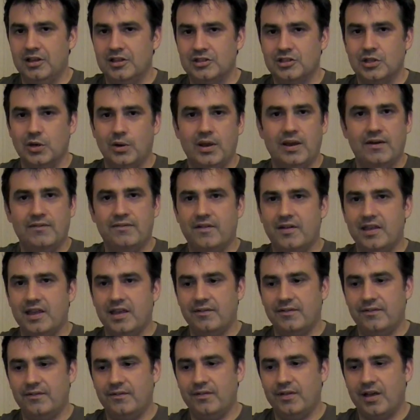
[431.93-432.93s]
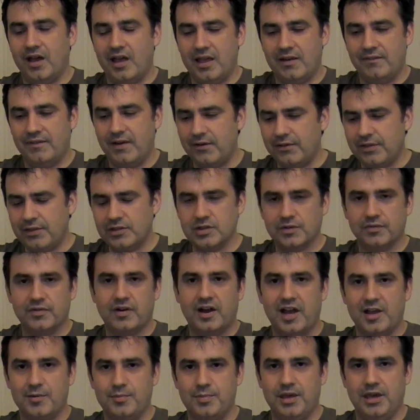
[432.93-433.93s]
So if everything's over
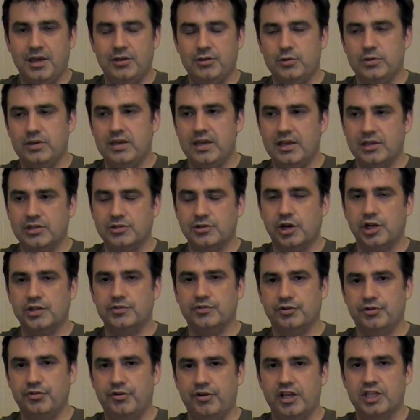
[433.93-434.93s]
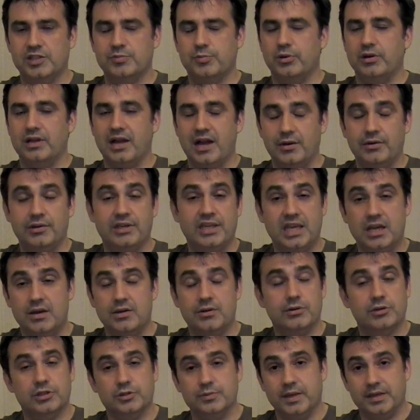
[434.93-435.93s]
IP and you can't charge for transport, how do
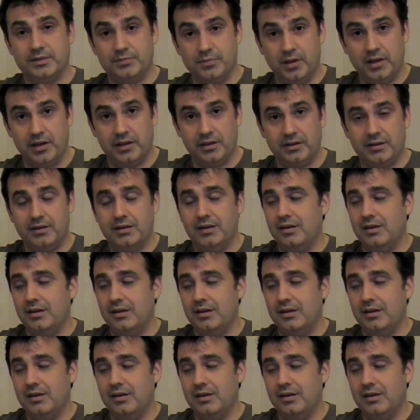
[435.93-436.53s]
carriers make money?